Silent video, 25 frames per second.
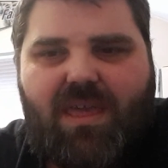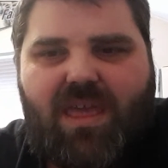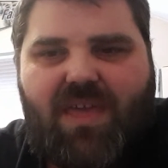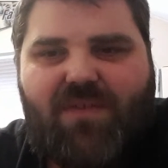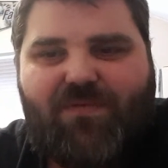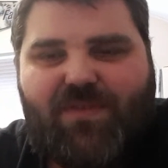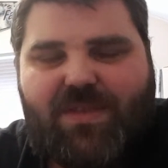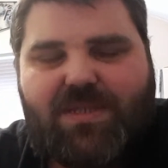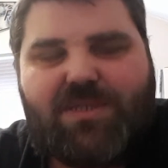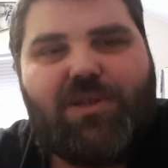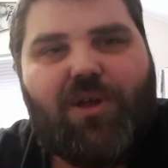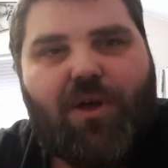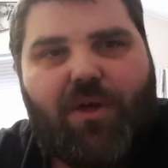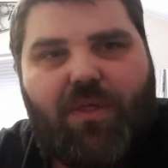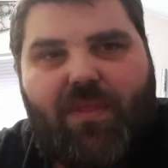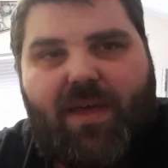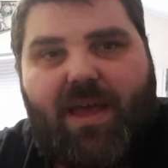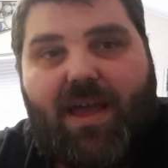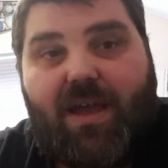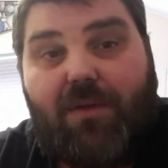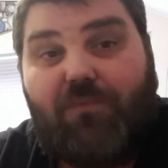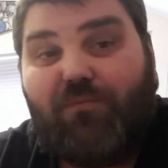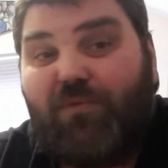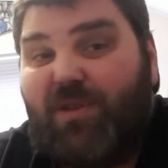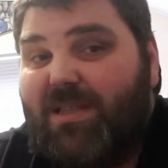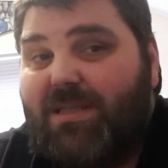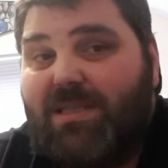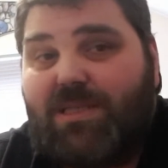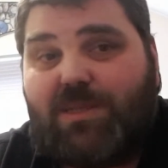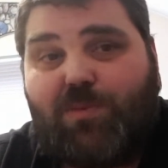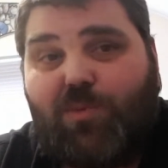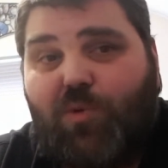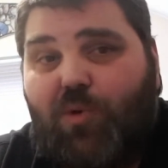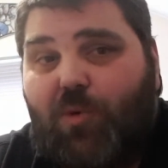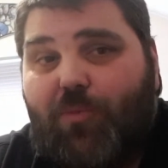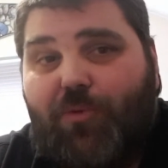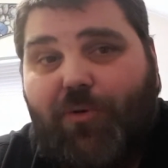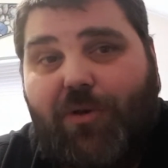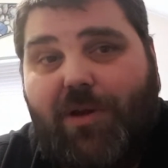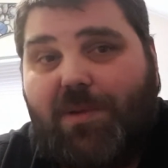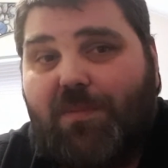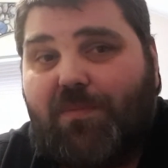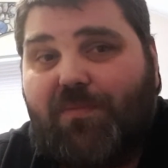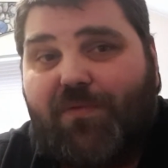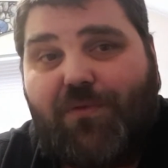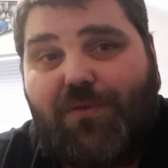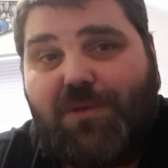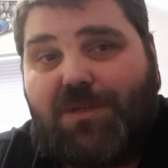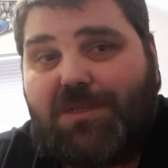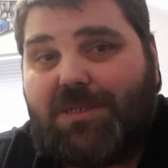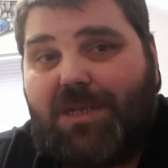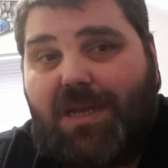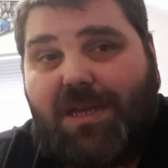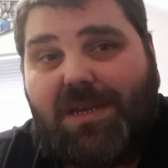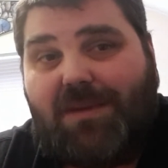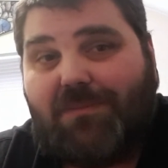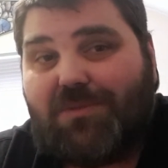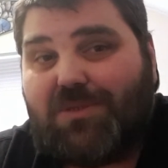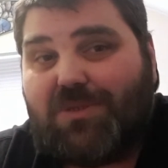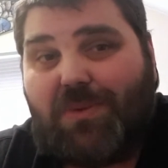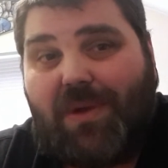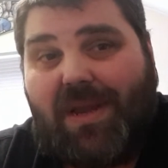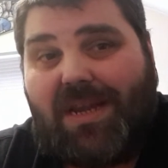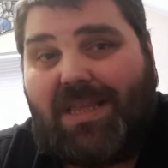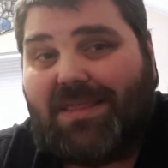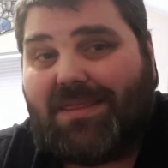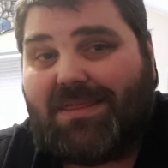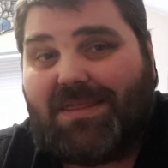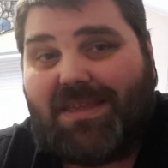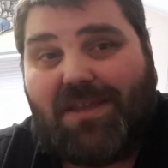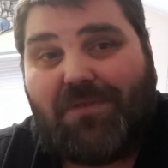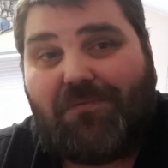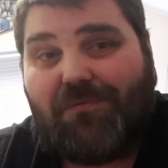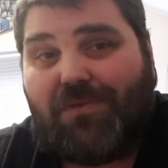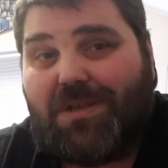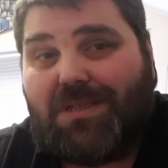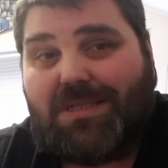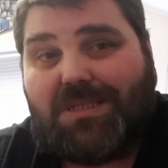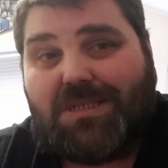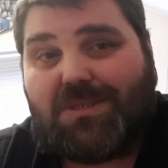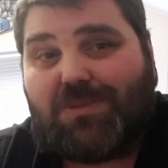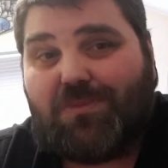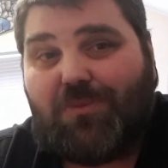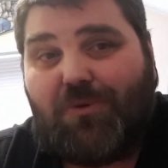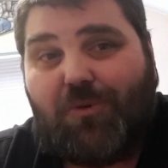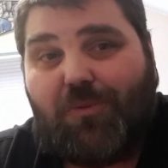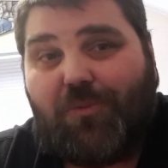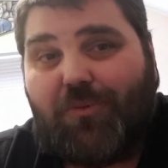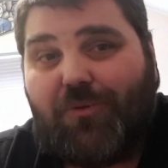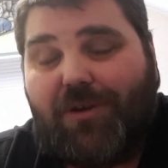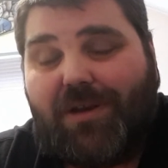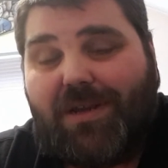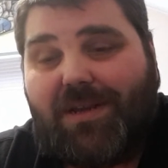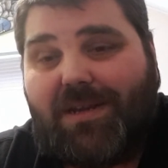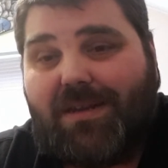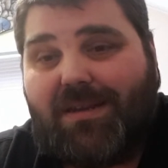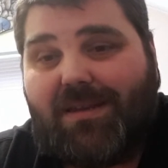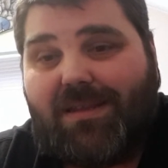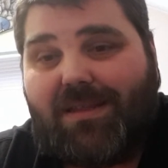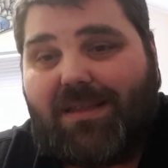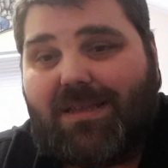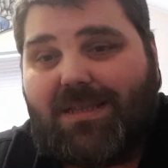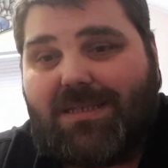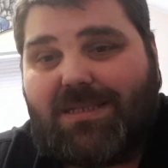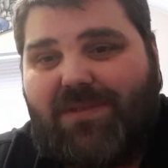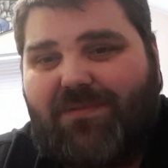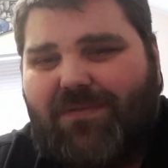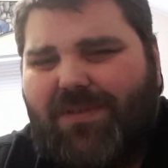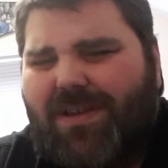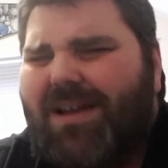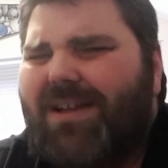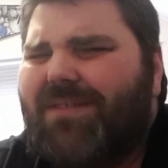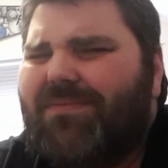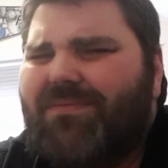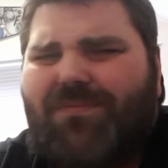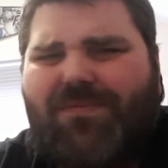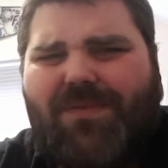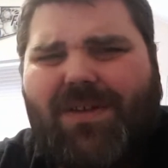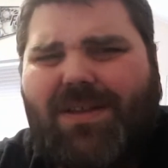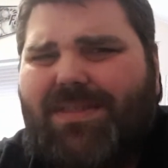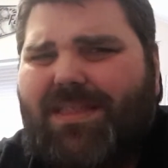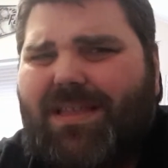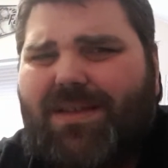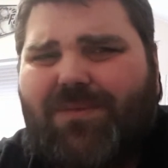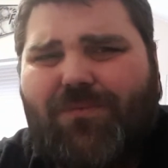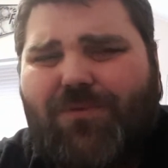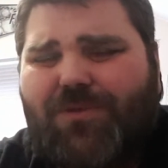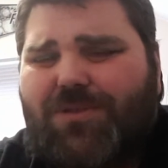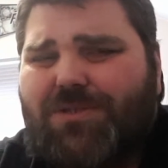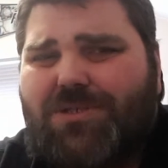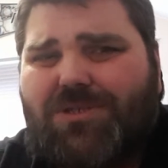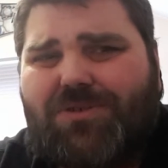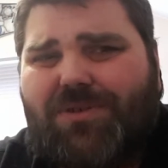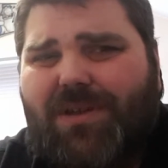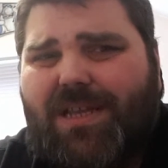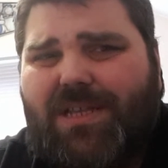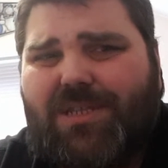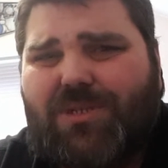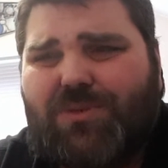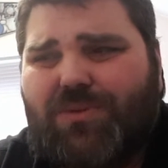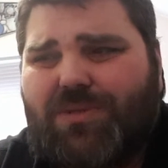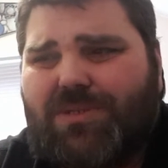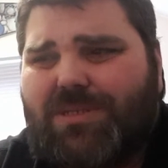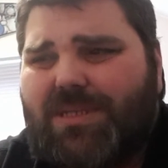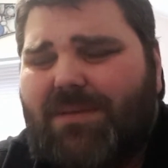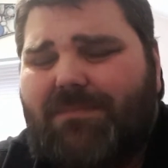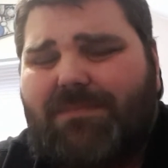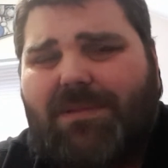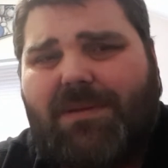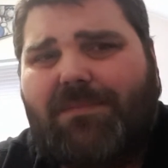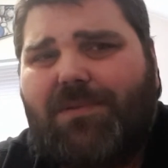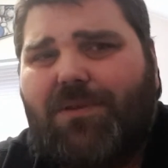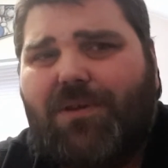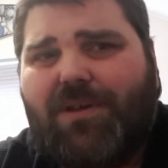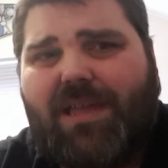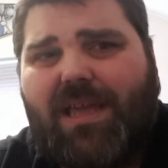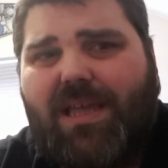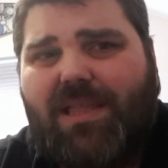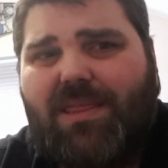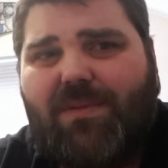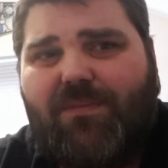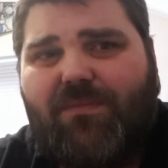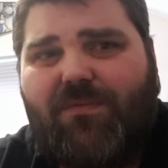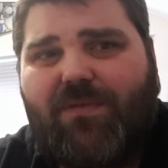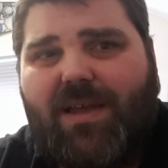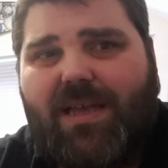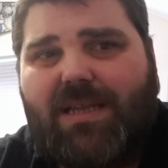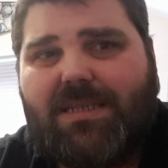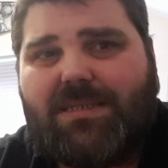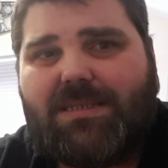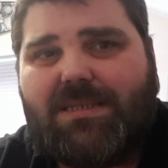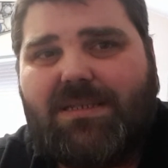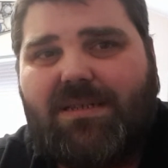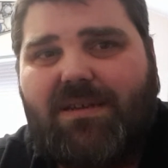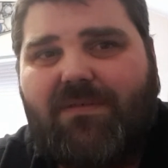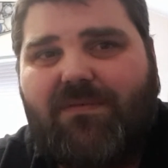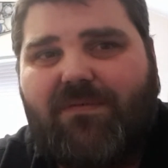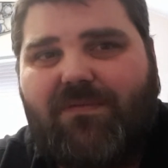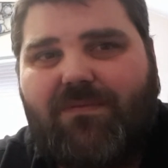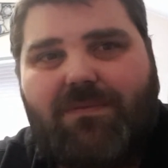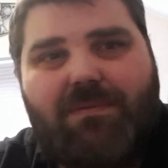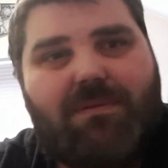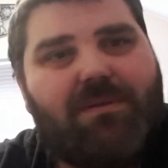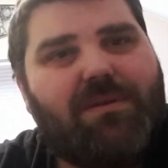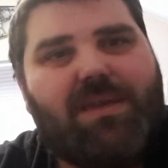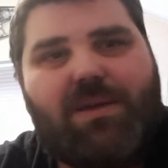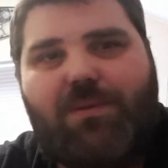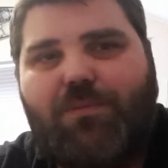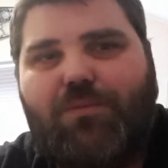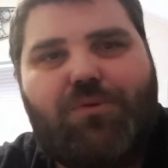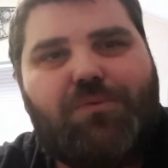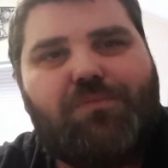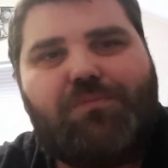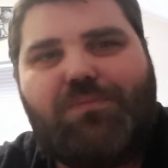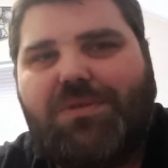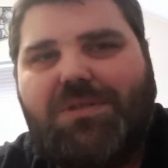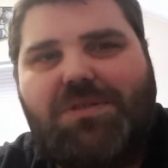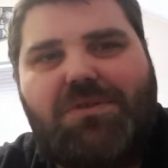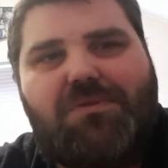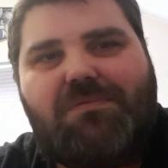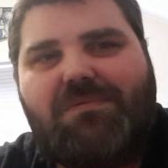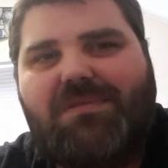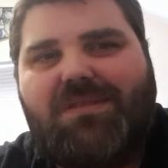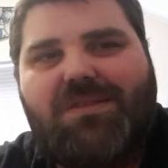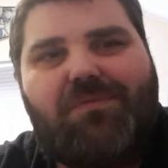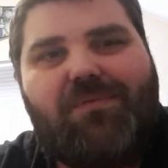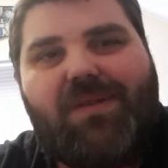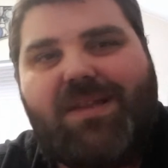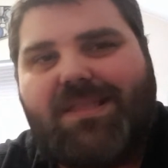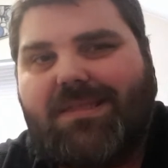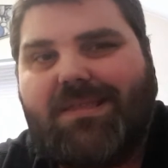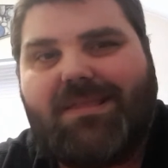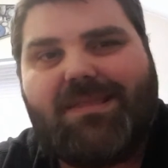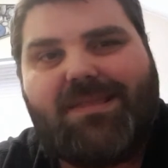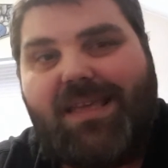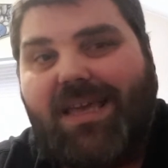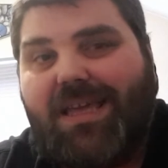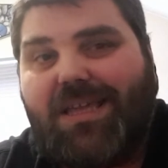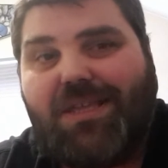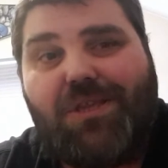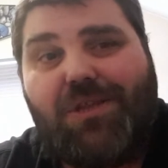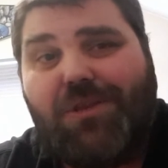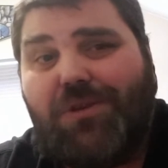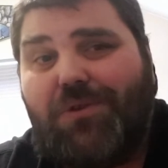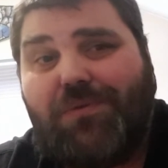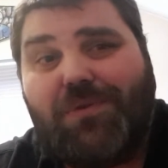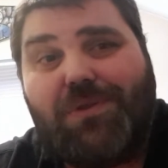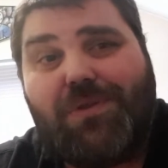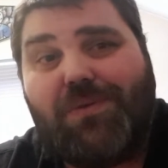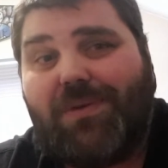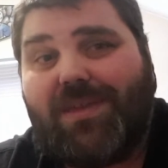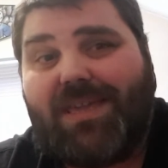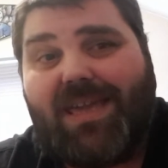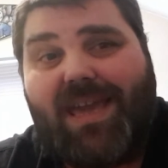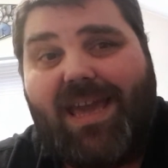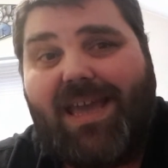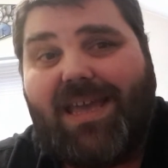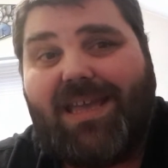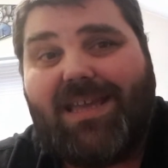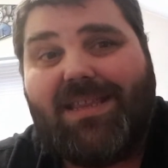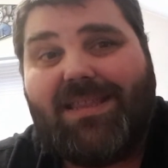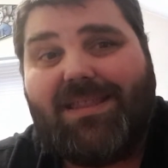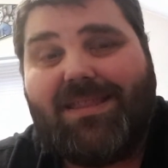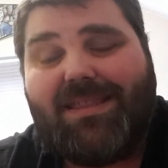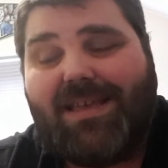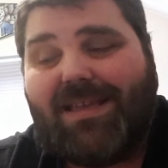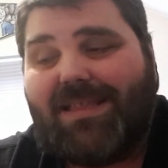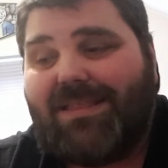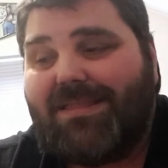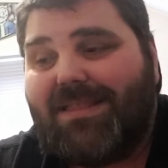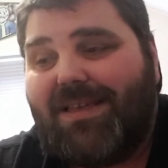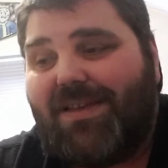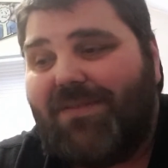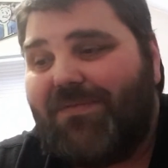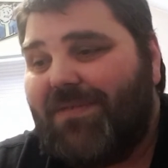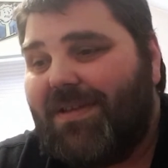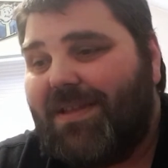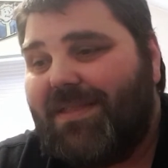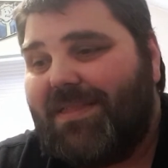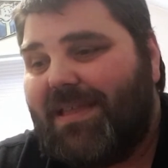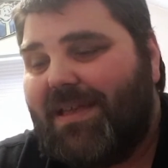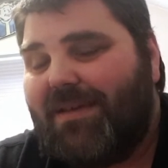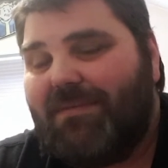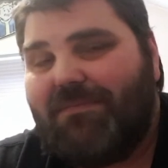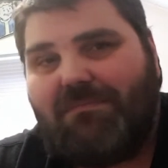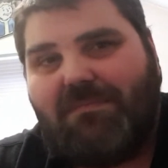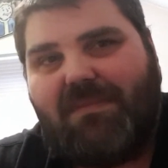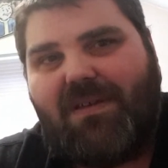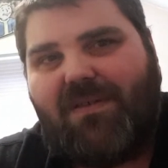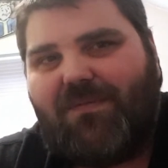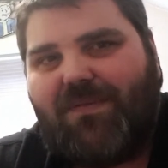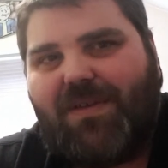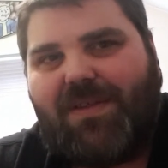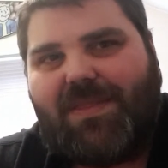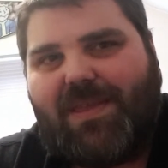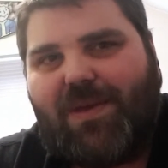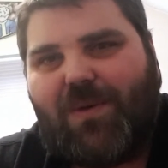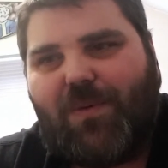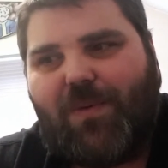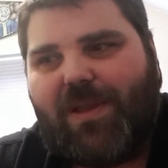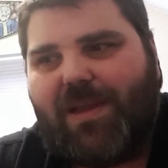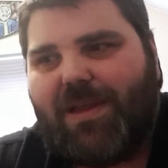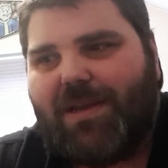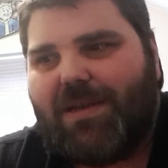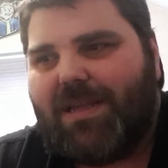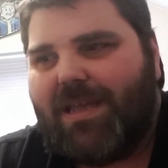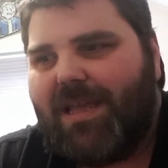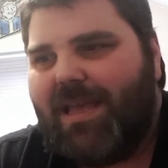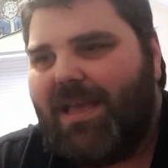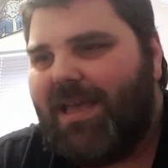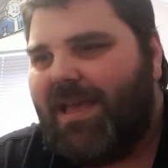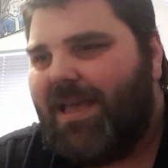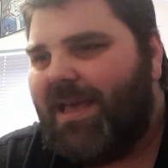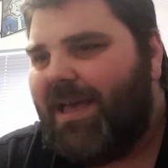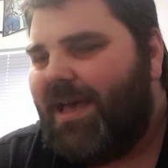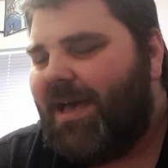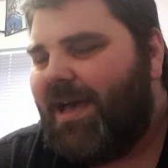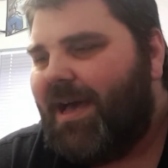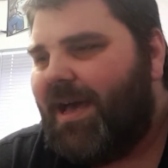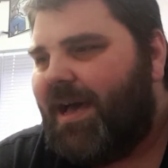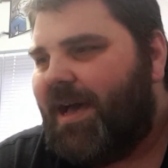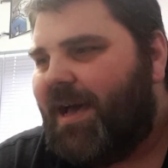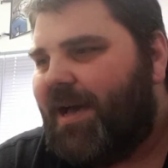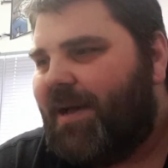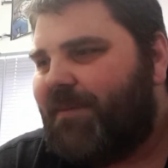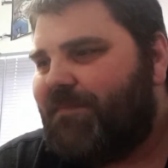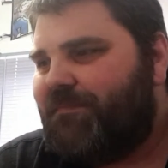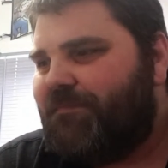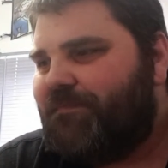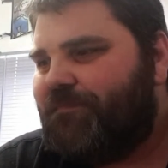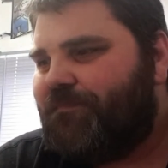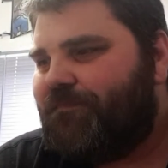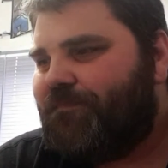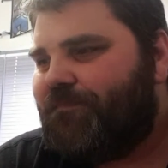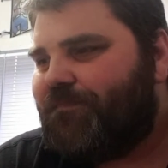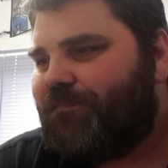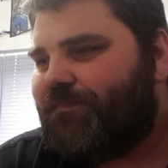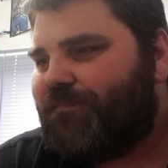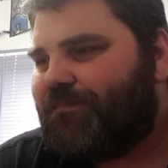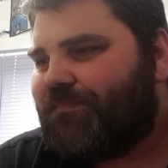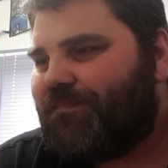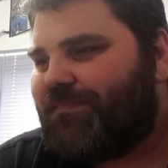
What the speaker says: if it's not that, read the small print before you sign up to anything. Read the small print, because I find that one strange, where I'm not getting them fast enough. Okay, but you read the thing, you knew what you were getting. I find that weird. But